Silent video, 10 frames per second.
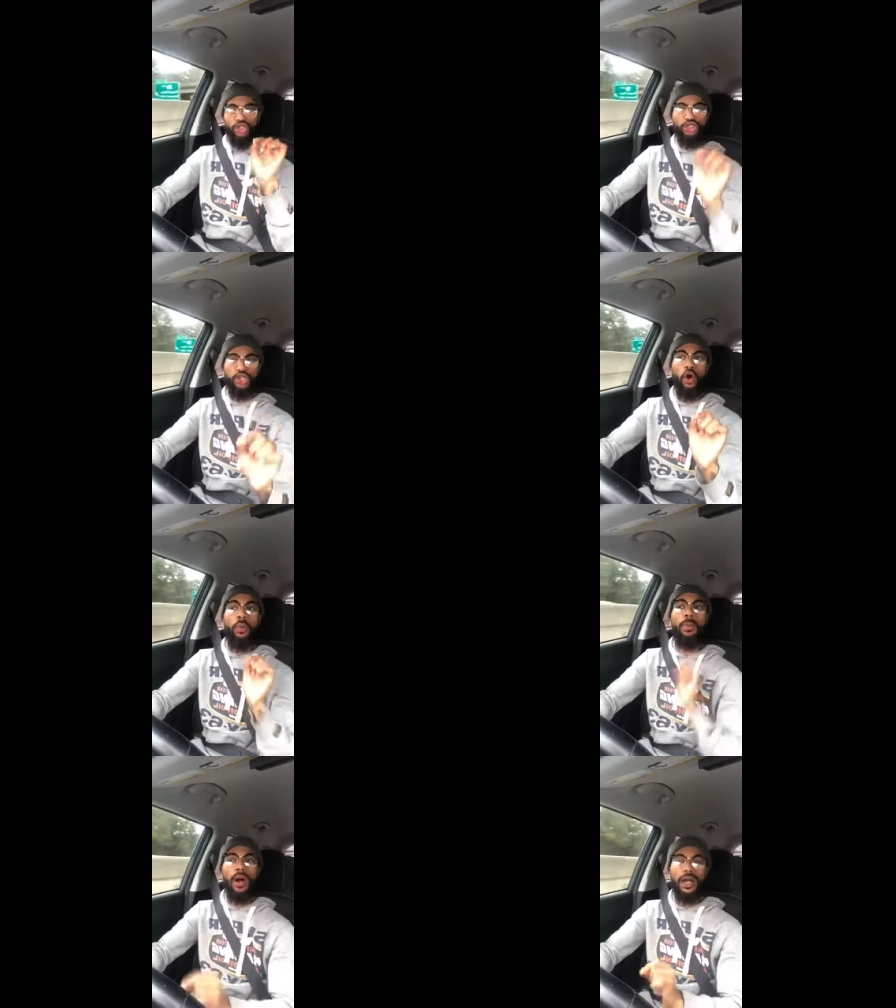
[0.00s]
so
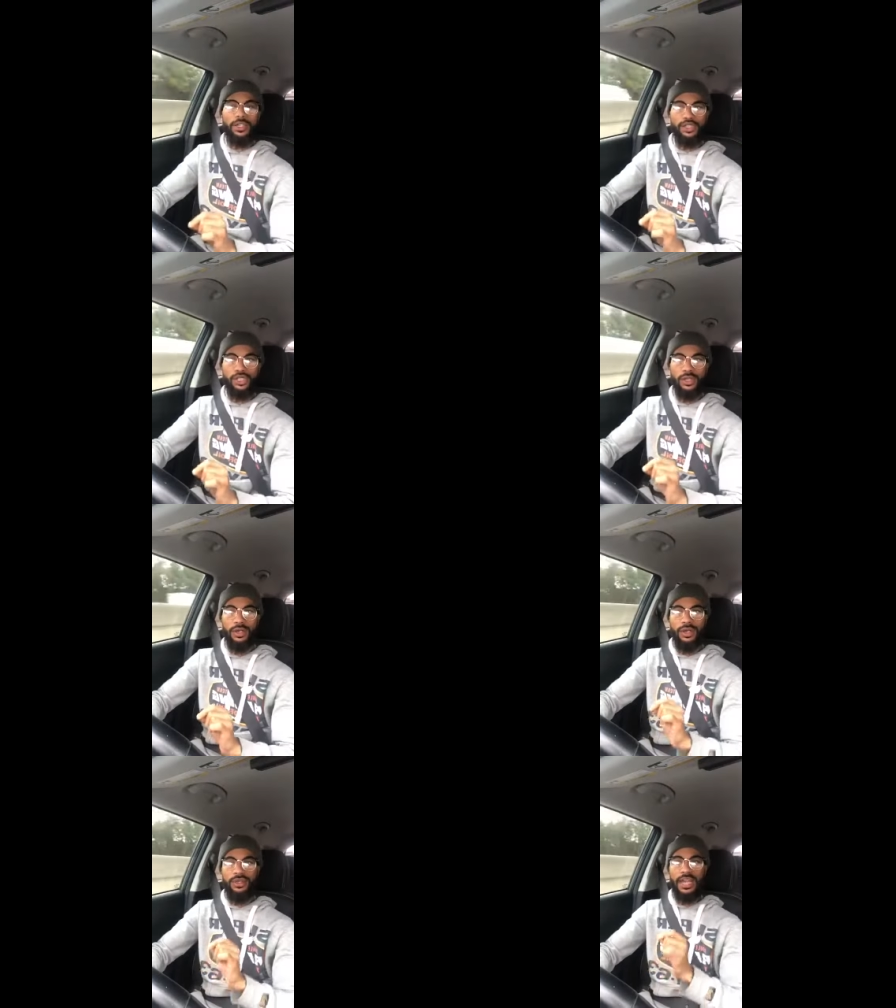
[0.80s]
much
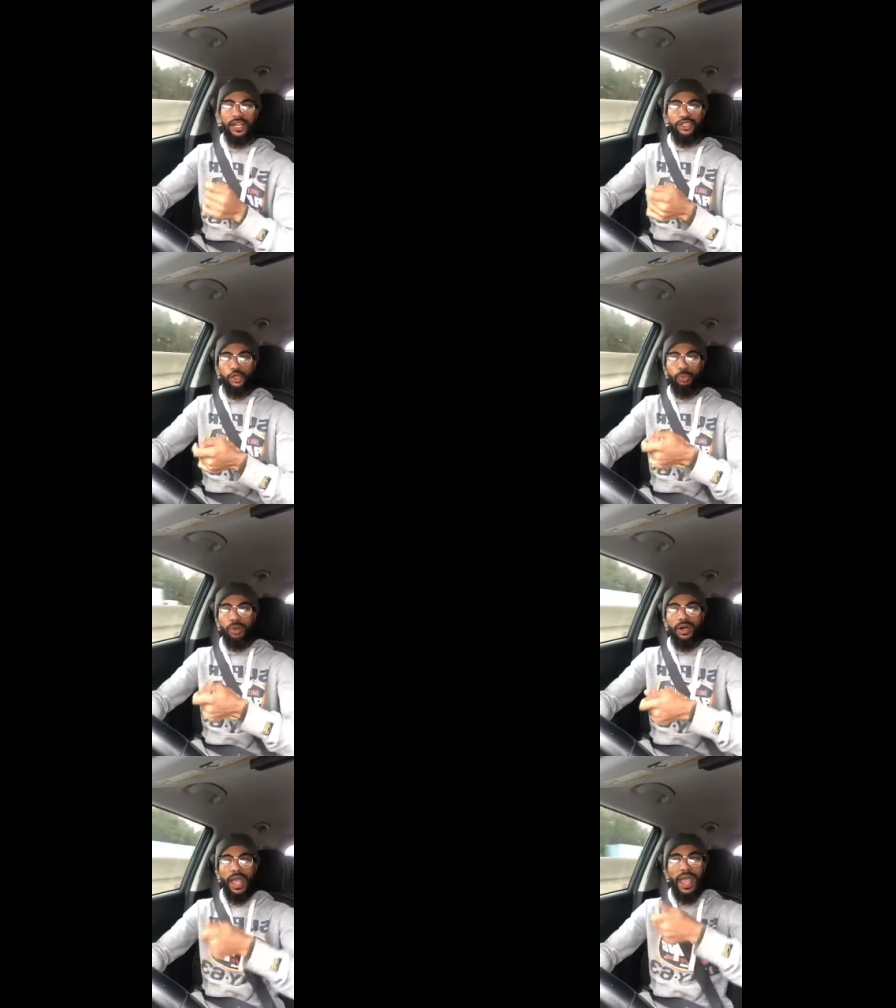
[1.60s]
that you
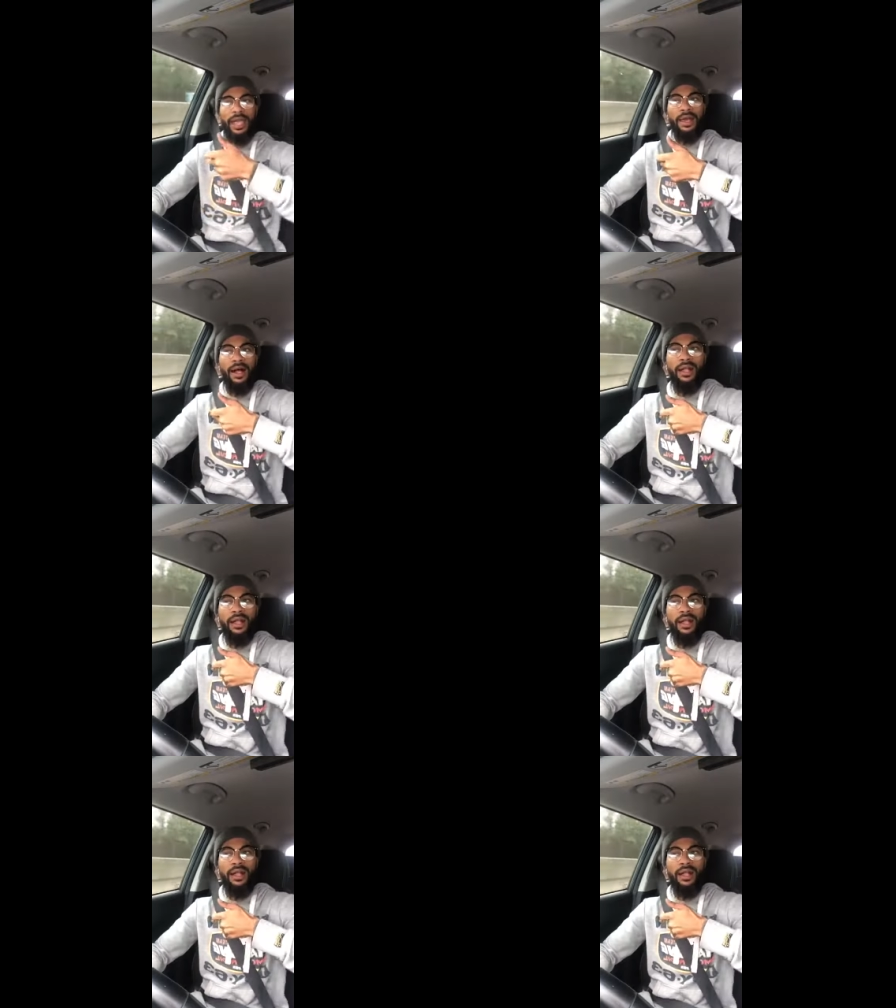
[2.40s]
put a